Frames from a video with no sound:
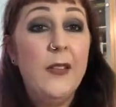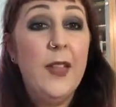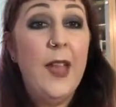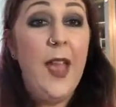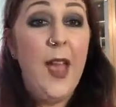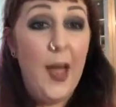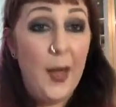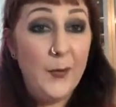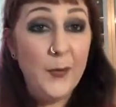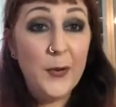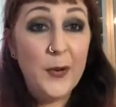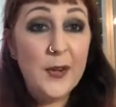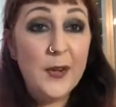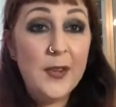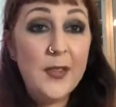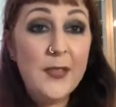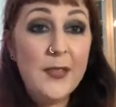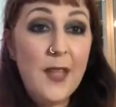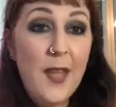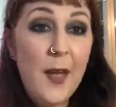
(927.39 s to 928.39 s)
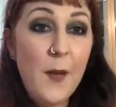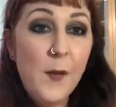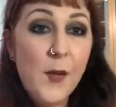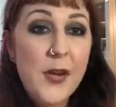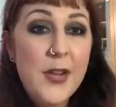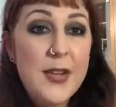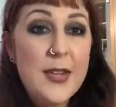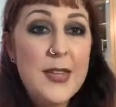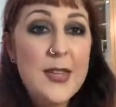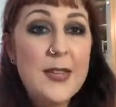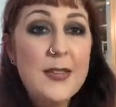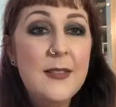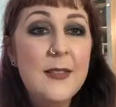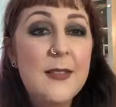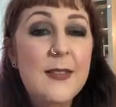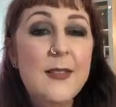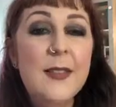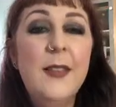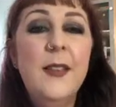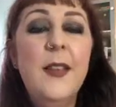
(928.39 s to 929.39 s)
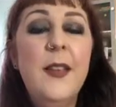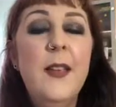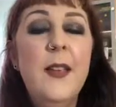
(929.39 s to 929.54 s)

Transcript: the effort in that one is.